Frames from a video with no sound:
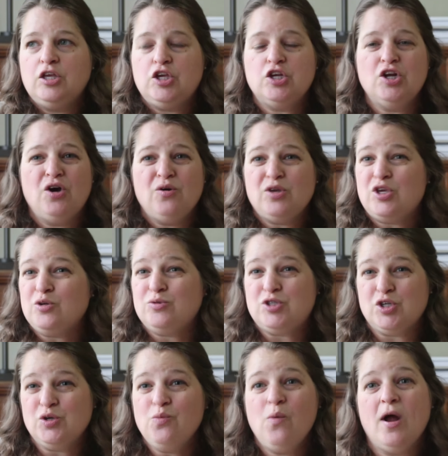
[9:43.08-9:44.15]
you know, you
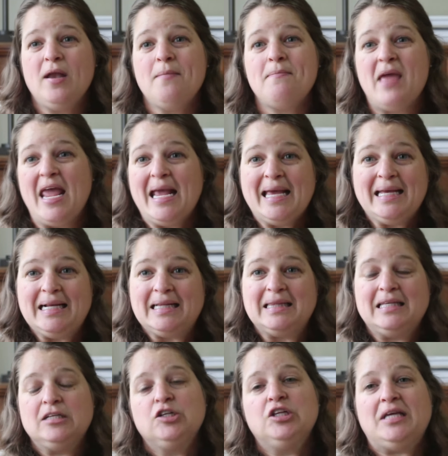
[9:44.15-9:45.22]
do want to make it a
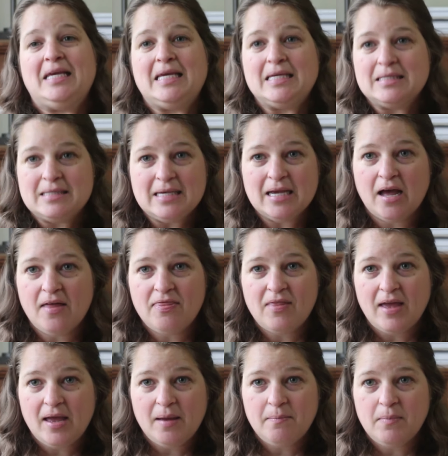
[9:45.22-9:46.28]
little easy on
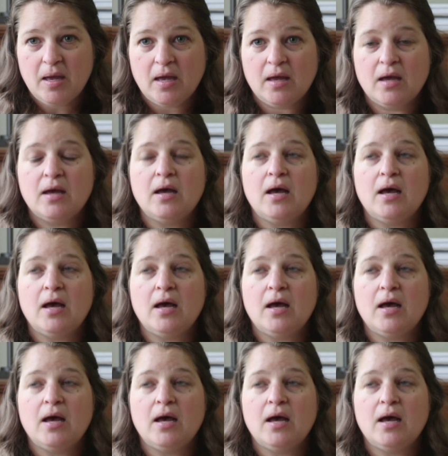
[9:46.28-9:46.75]
them.